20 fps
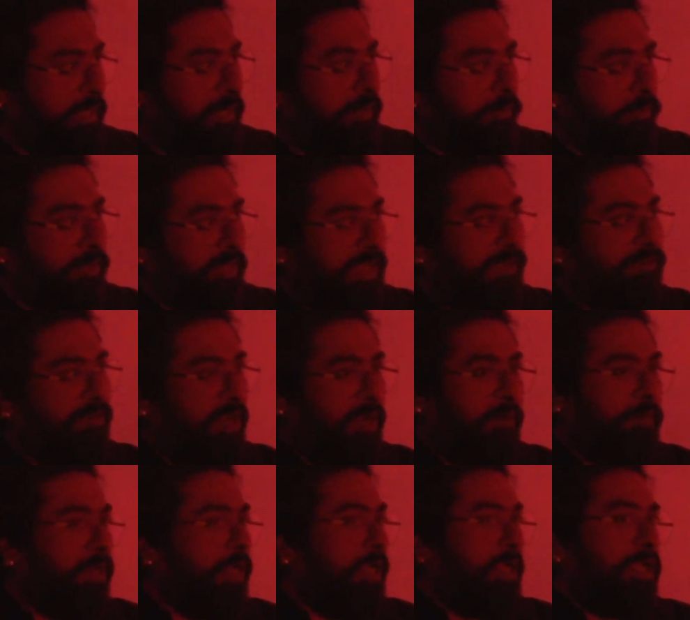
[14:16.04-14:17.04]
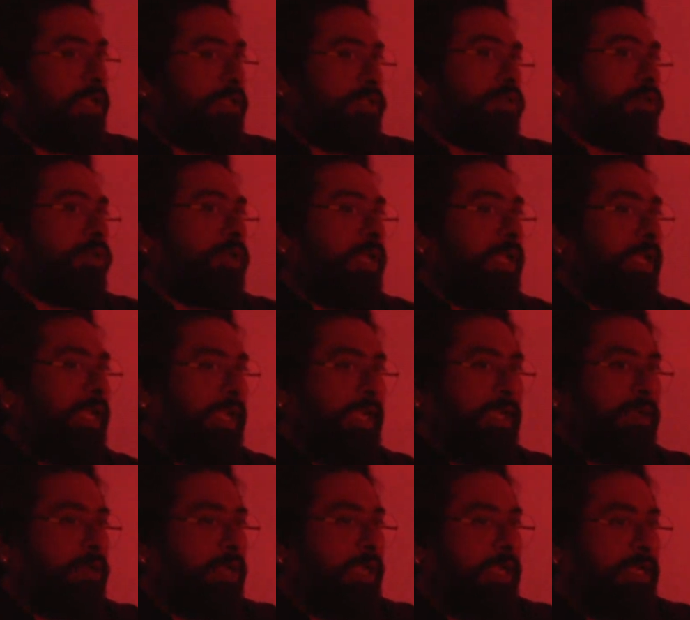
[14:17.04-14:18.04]
developed. So
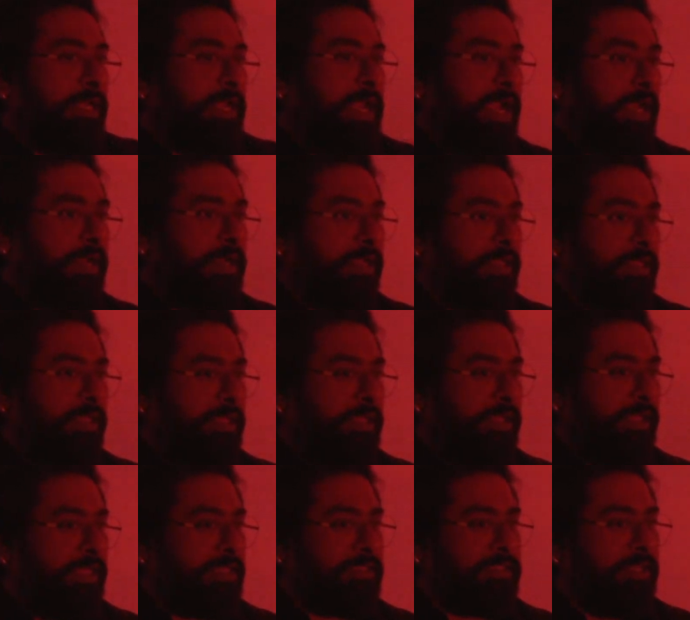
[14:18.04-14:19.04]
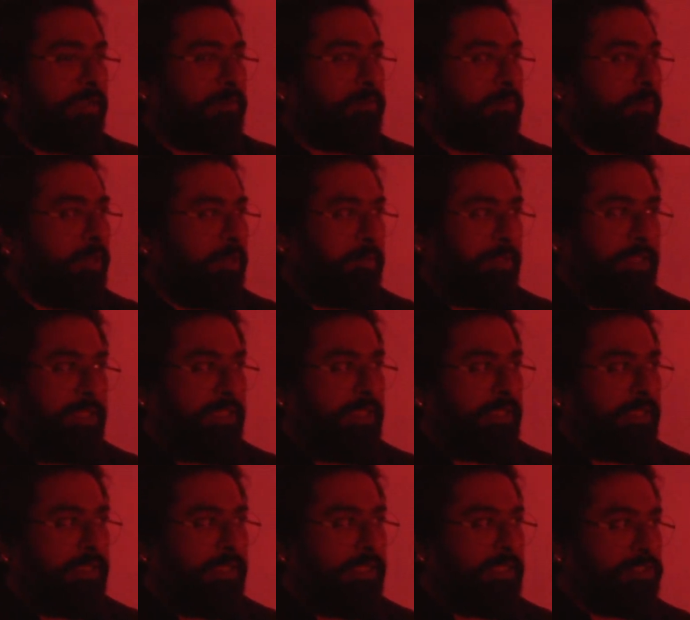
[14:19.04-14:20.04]
it had nothing except
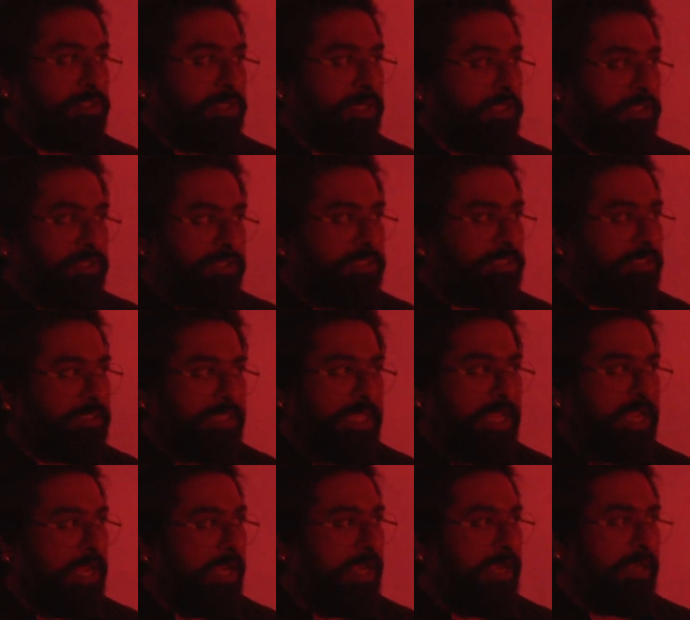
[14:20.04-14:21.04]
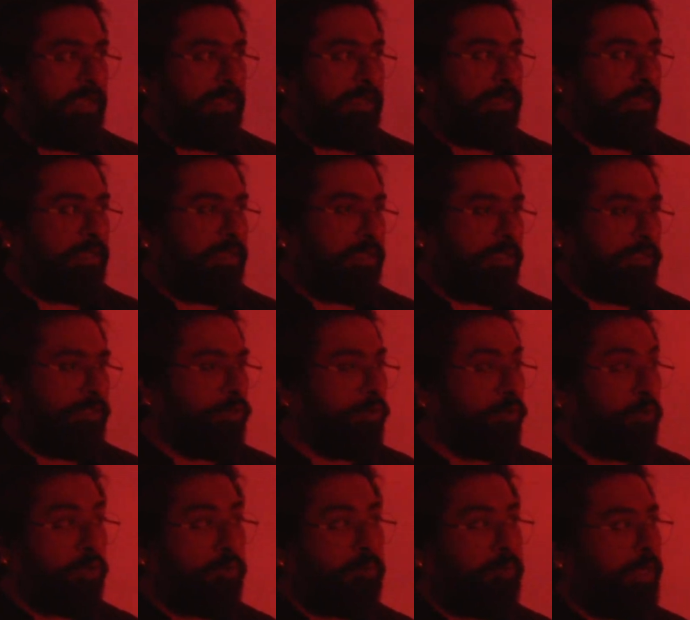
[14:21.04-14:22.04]
maybe instructions, and you
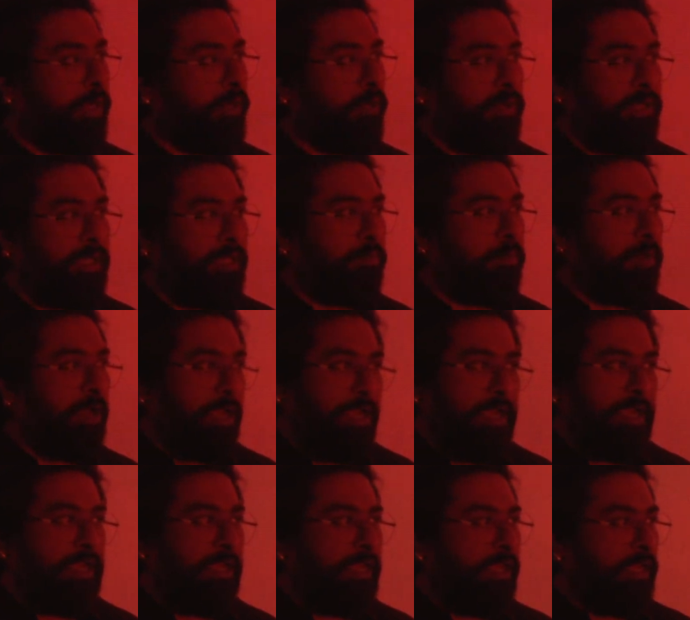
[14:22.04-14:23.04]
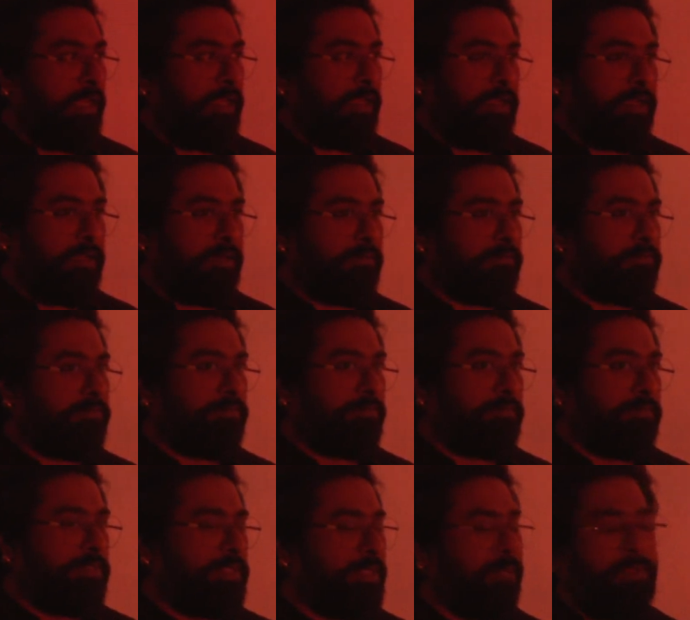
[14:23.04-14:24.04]
could play only by
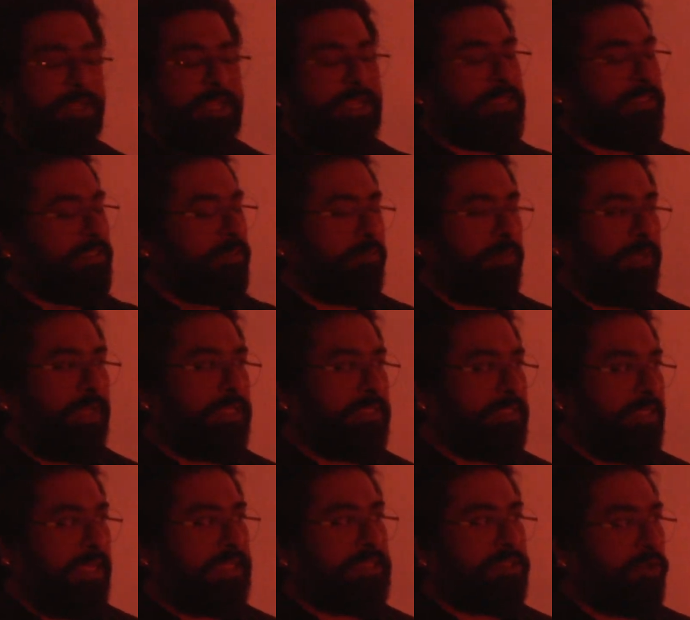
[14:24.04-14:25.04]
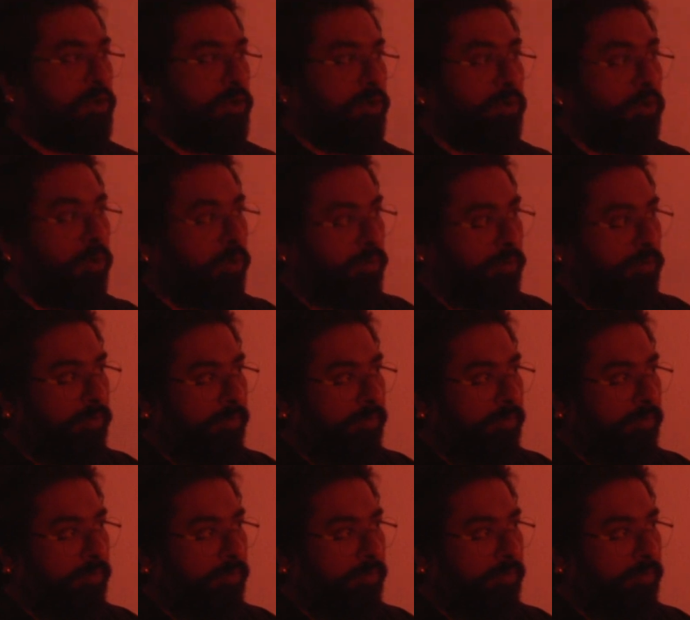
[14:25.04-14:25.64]
something as simple as yes or no.